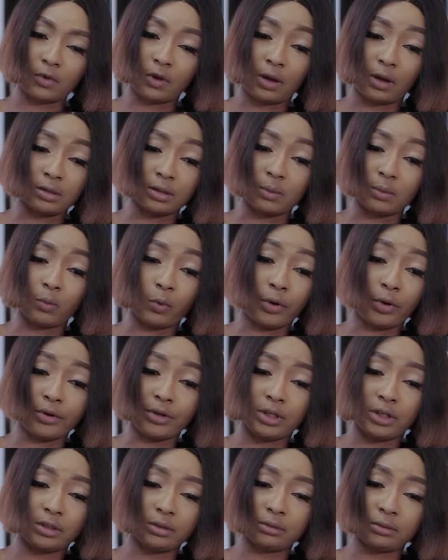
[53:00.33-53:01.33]
Because I'm
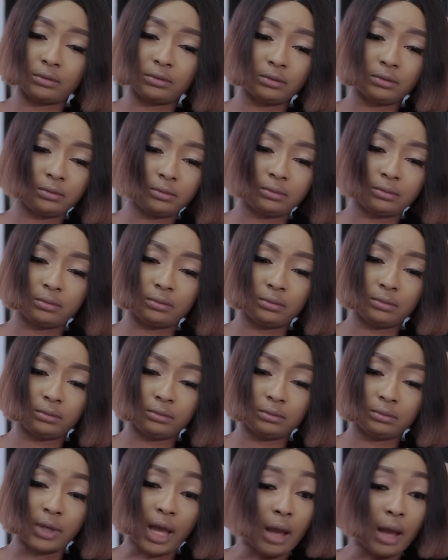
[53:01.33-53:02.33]
worried.
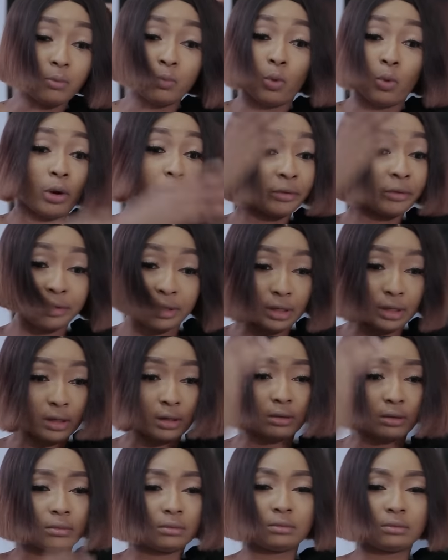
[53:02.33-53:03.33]
I'm
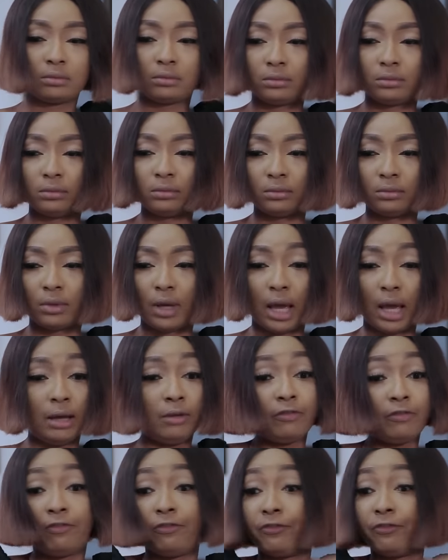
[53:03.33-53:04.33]
worried. I'm